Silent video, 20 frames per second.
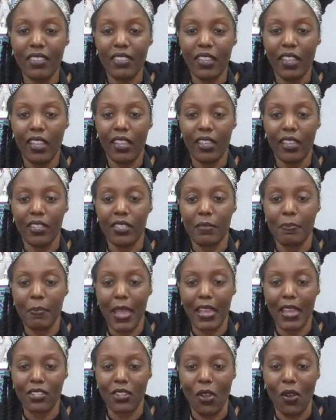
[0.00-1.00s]
Yay,
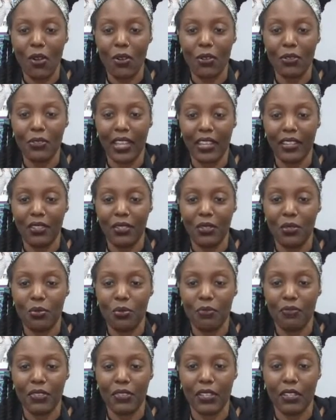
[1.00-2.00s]
smash all night in
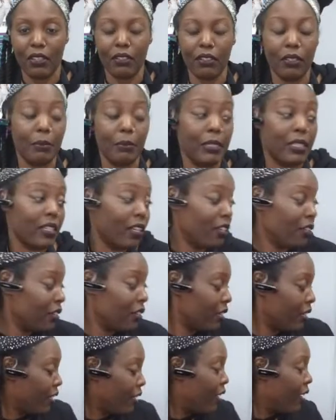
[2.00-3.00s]
Nutriville. Let me tell you,
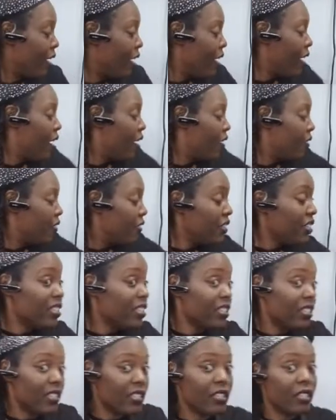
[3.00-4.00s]
Nikki, this
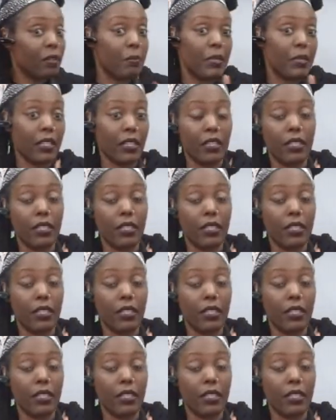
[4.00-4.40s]
is going to be a